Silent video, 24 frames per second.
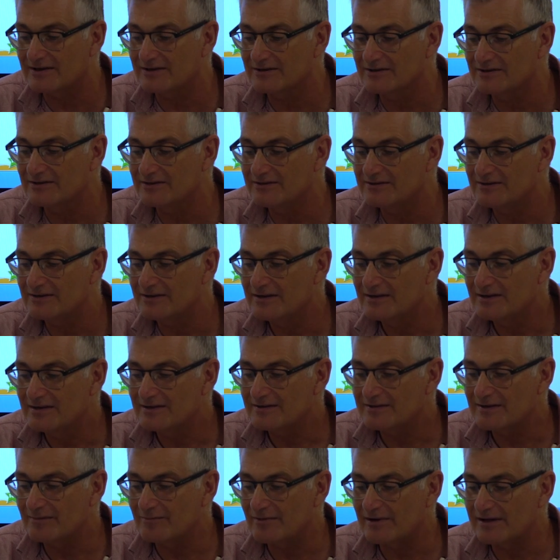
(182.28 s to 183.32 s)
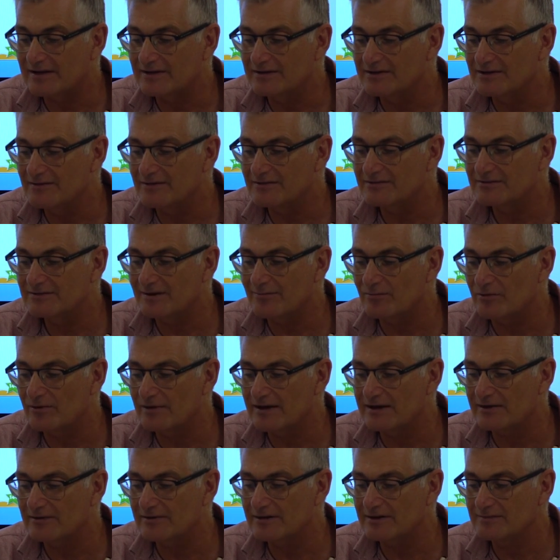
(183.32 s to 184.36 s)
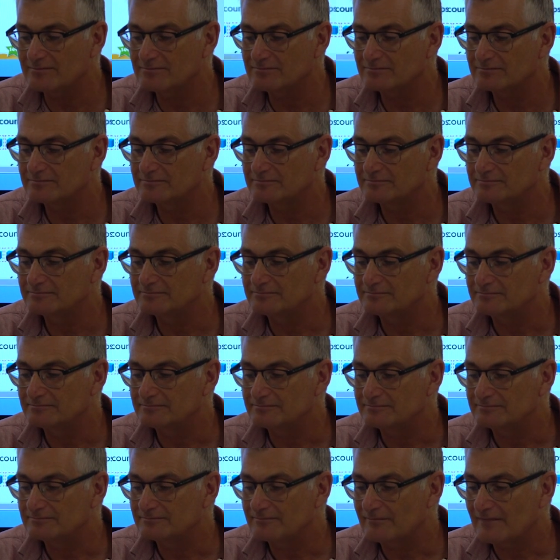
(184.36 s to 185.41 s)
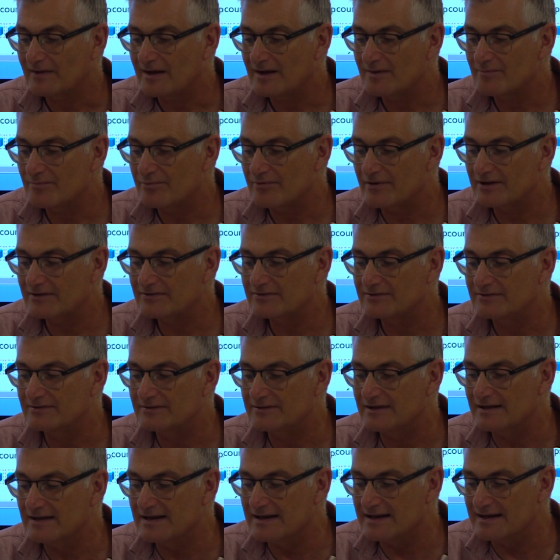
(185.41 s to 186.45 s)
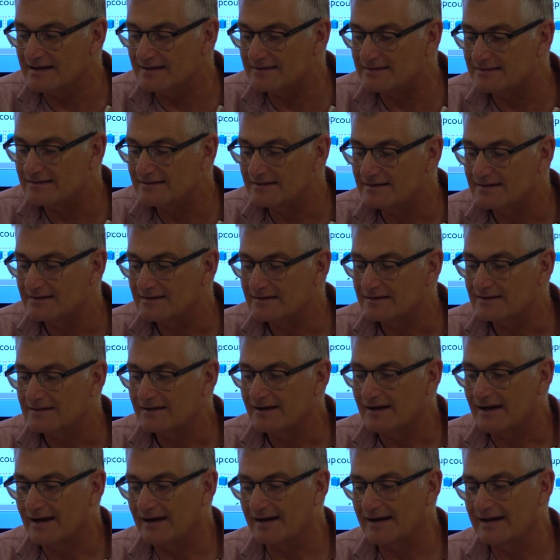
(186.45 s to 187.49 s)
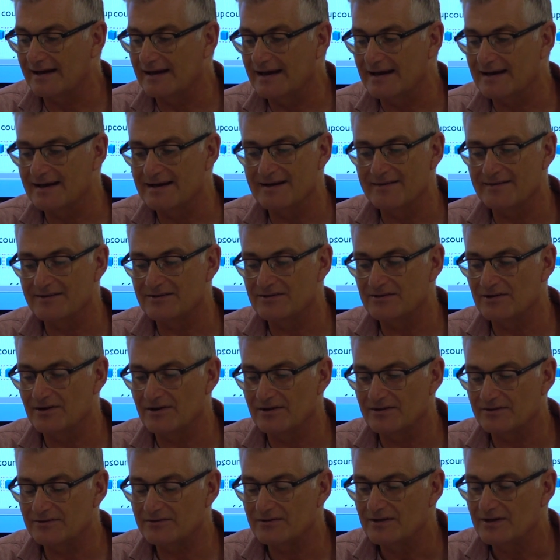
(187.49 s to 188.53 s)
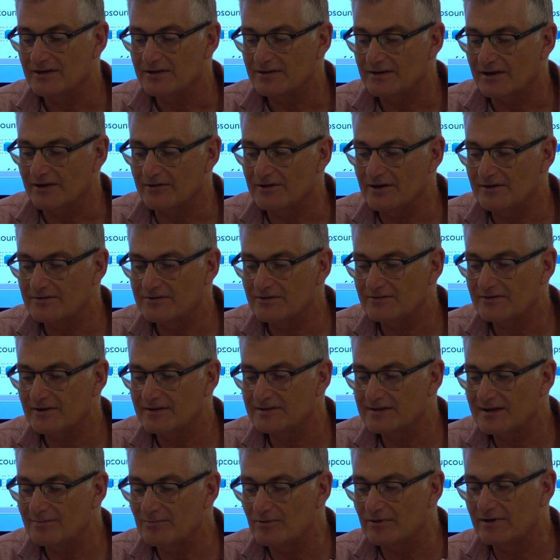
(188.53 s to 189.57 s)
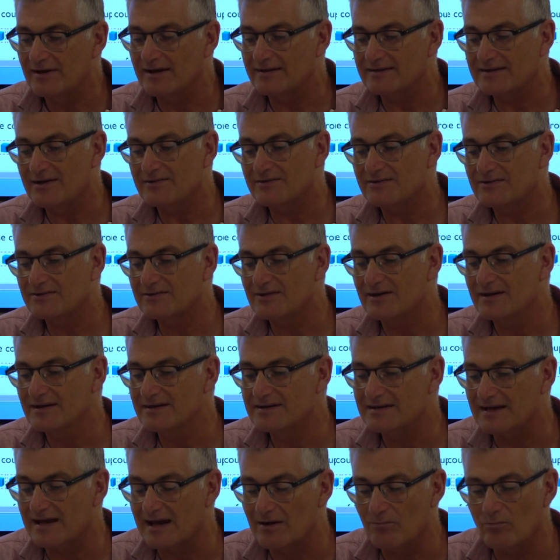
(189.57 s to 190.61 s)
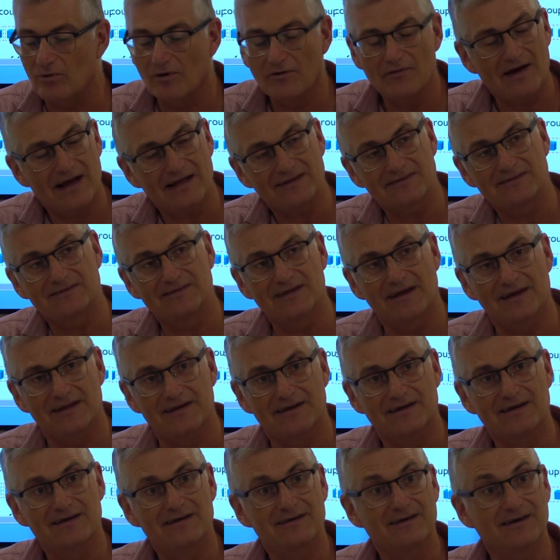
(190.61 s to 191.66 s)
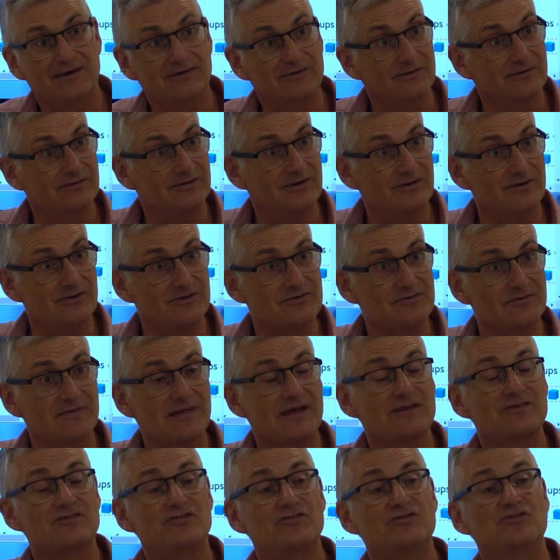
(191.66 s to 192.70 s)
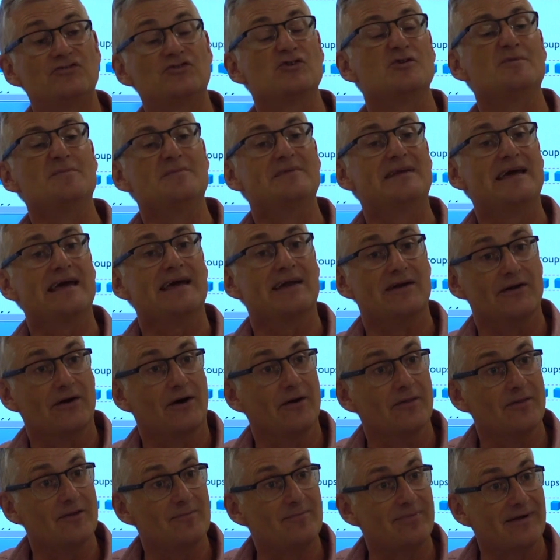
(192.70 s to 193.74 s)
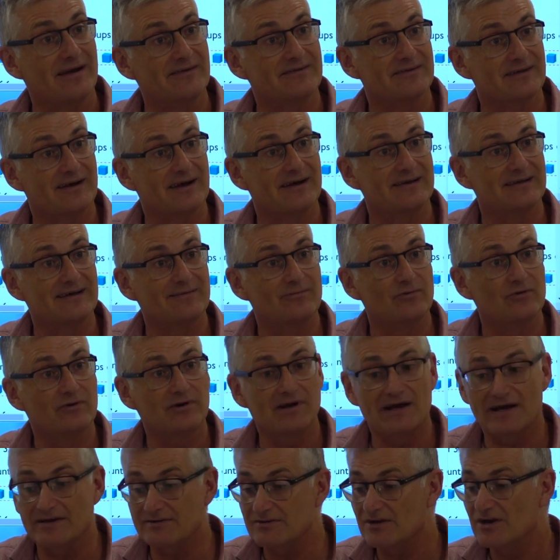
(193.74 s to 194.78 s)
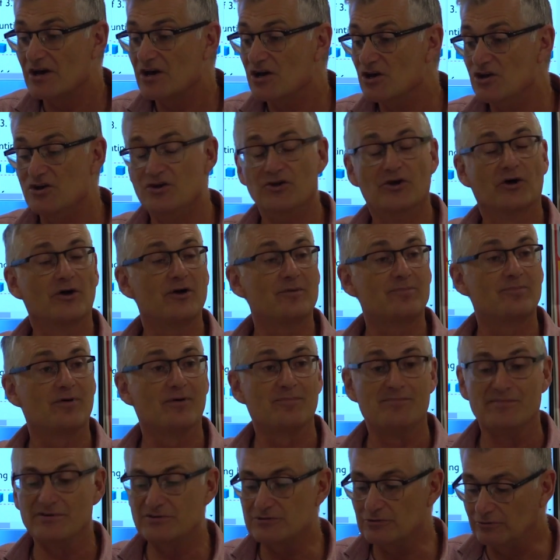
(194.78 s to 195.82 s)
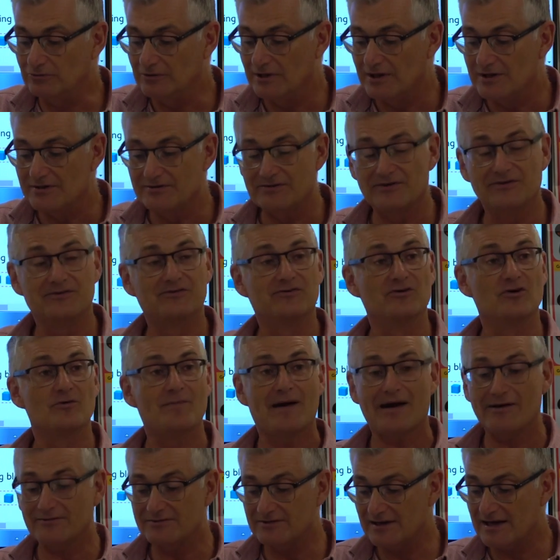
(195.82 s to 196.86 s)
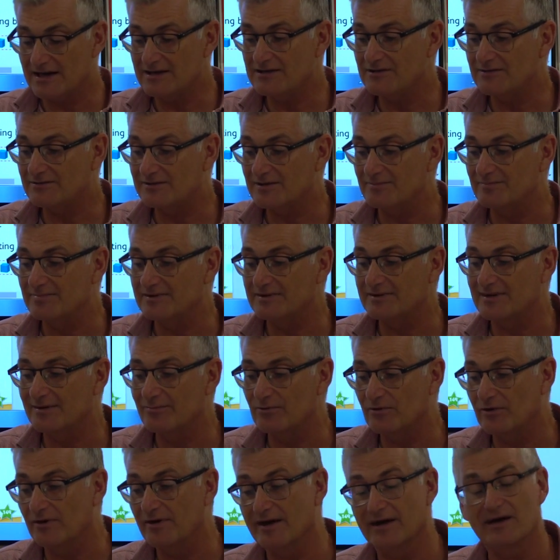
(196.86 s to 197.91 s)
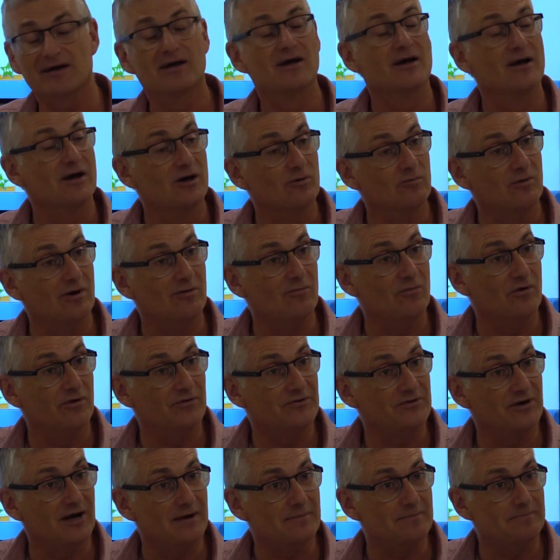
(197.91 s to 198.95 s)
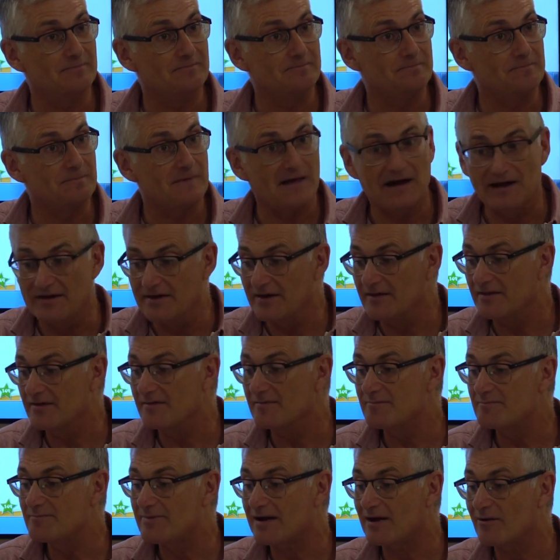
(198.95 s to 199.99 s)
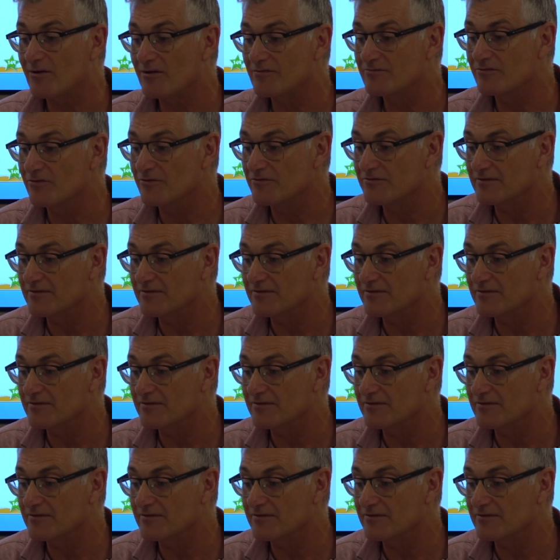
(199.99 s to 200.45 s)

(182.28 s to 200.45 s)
good, then what I can do is double click on it and press delete, and I get another chance. Now you'll notice I double clicked outside it, and what that's done is also useful. That's zoomed in on the place that I double clicked. Not a problem at all. To zoom out again, you simply double click one more time. Another powerful